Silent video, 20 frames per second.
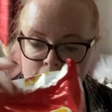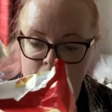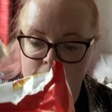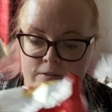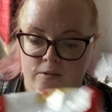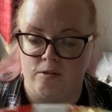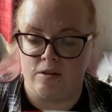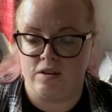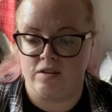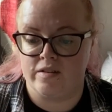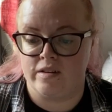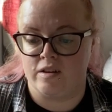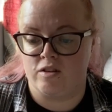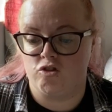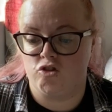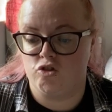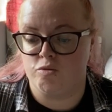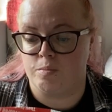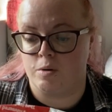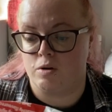for his
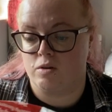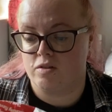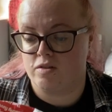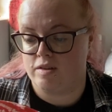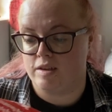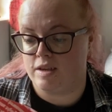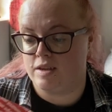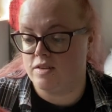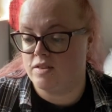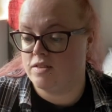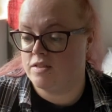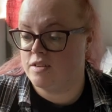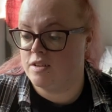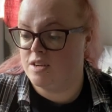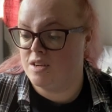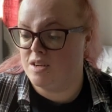lunch boxes.